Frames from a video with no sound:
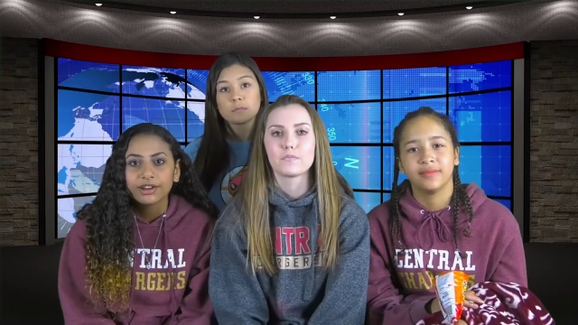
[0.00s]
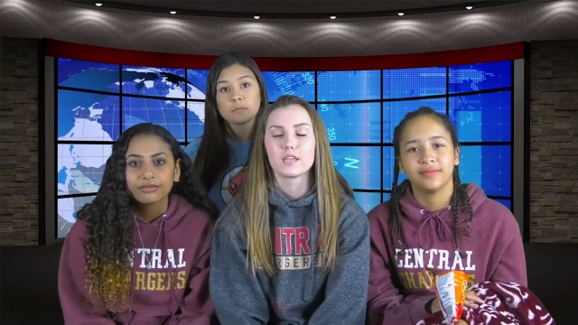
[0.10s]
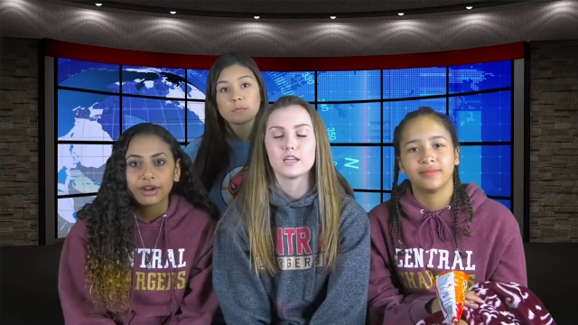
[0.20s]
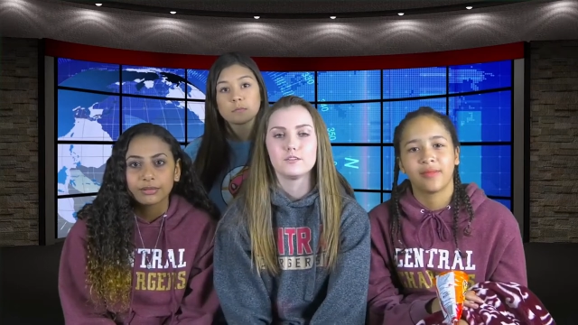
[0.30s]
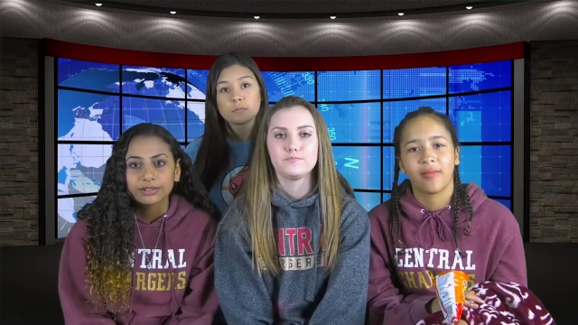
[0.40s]

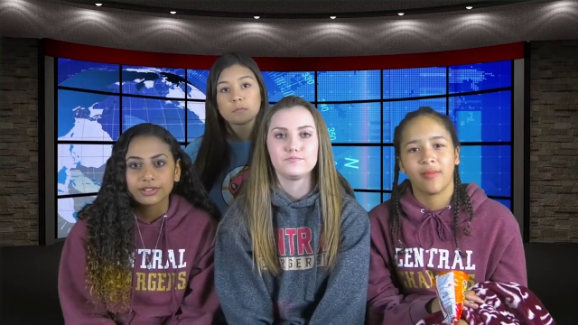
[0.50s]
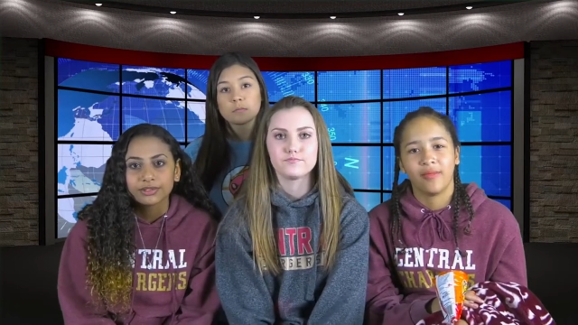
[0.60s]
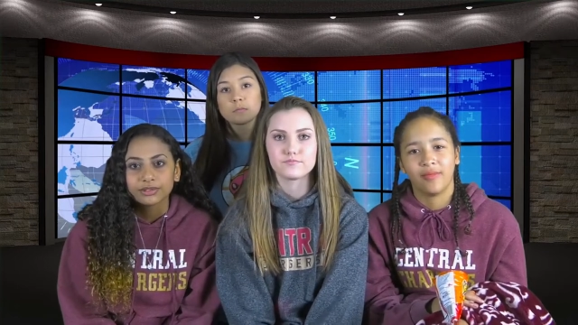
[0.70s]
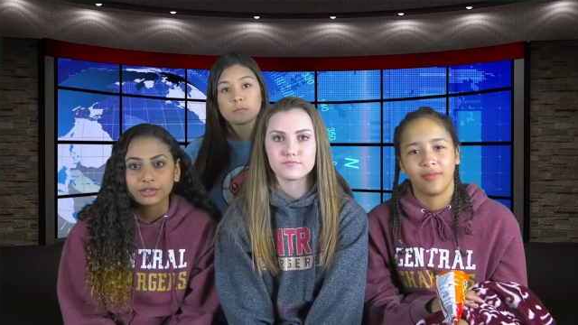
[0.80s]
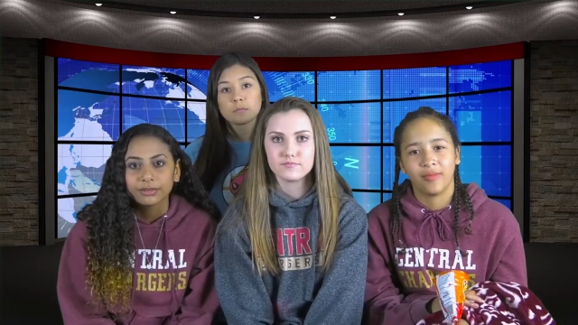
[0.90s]

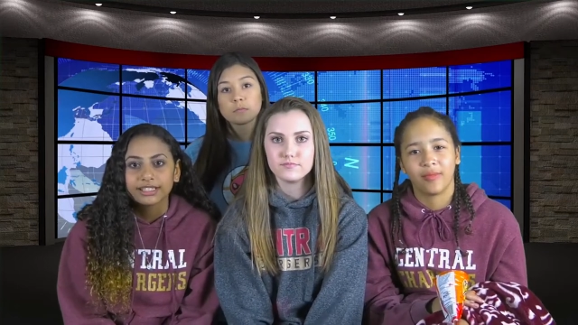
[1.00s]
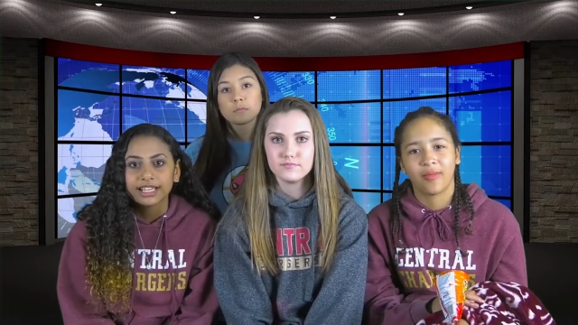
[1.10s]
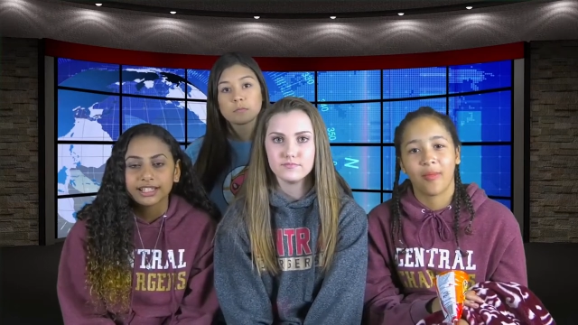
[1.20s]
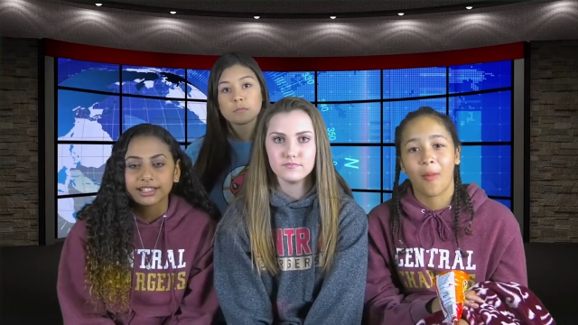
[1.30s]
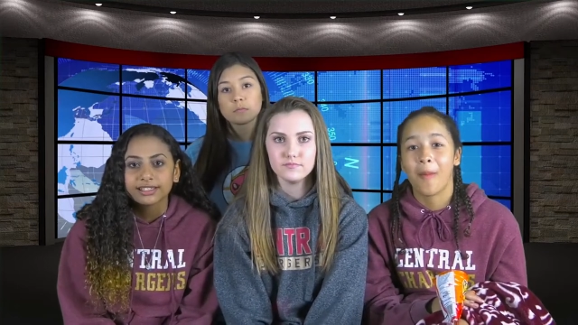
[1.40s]
Speaker 1: Robinson's room.
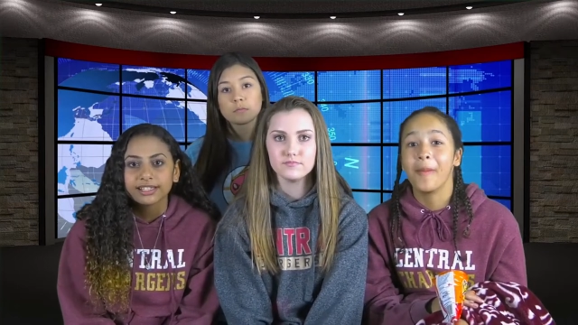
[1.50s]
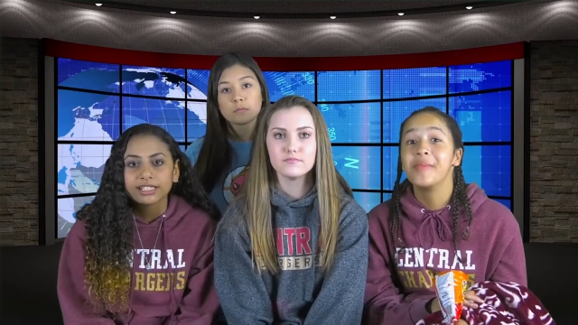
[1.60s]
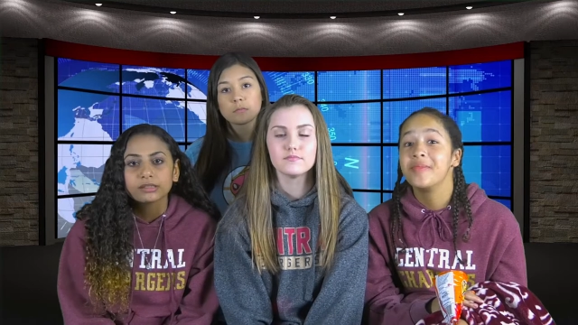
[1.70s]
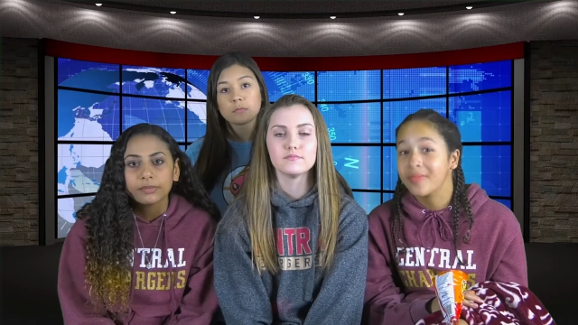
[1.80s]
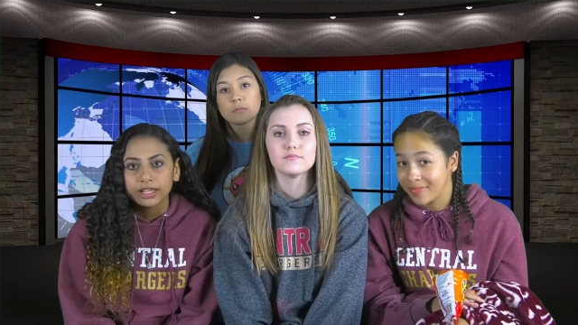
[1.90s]
Attendance
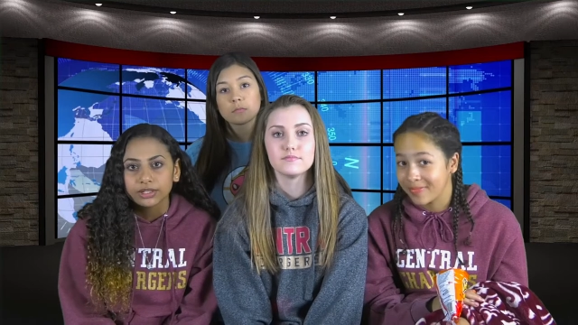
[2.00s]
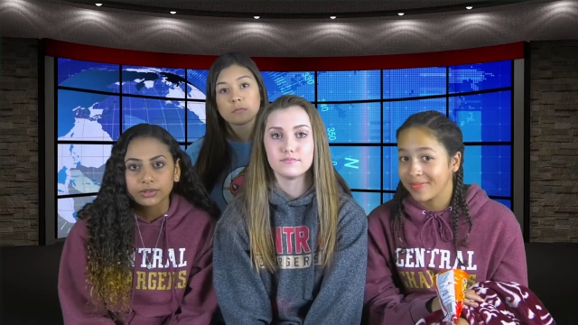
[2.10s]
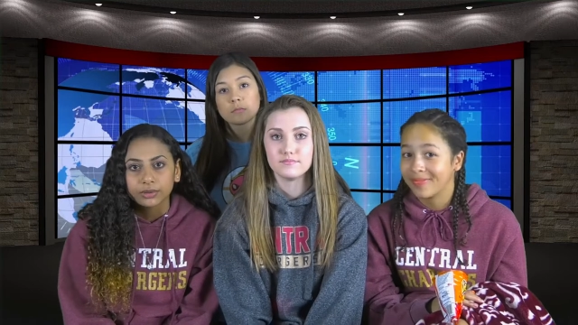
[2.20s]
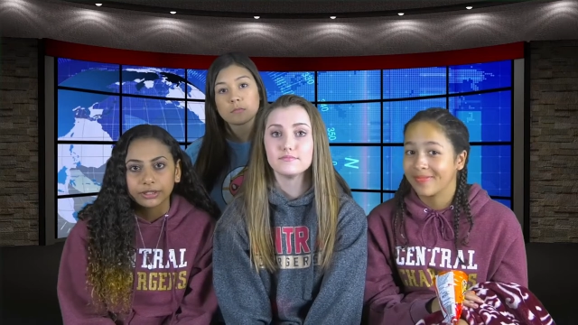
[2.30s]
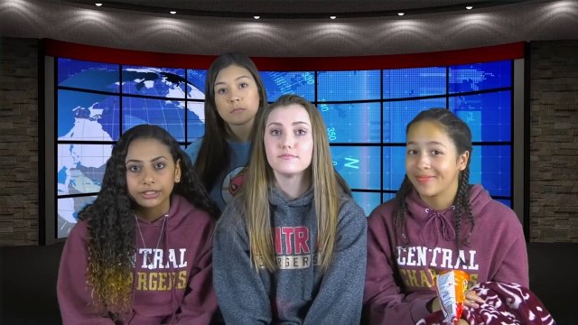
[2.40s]
is
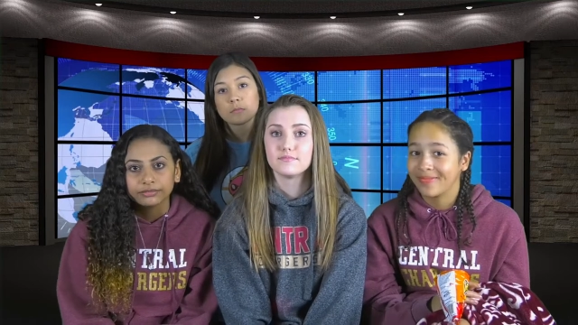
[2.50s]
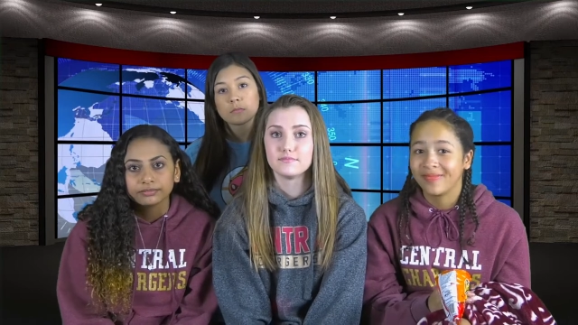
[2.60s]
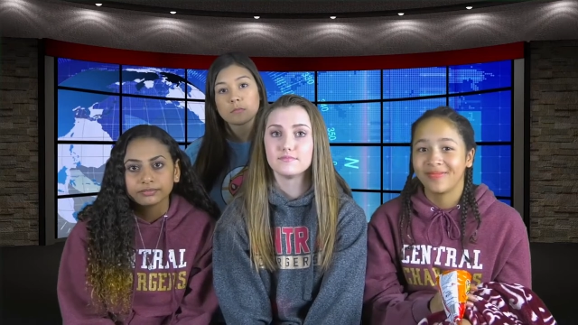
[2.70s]
mandatory